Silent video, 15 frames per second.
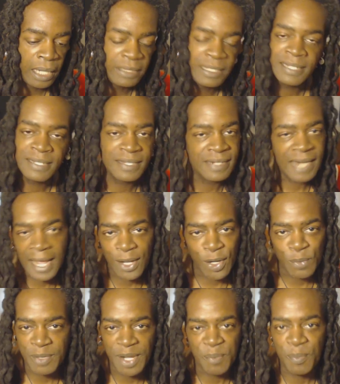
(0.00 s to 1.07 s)
And this is
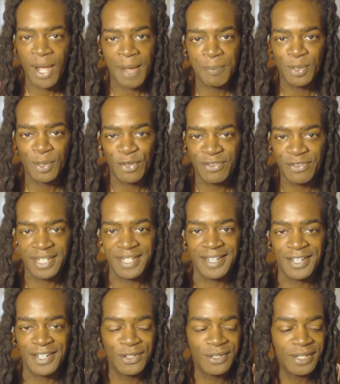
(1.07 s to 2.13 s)
not going to be a popular
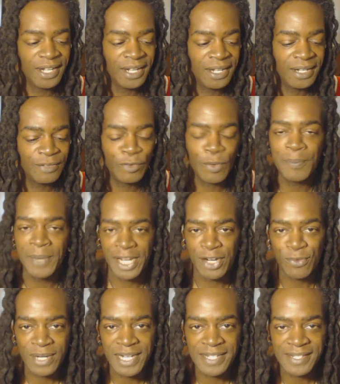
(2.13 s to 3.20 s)
video for
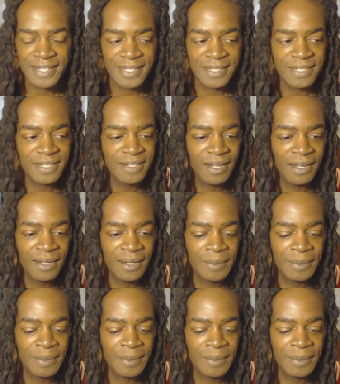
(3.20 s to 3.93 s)
many reasons.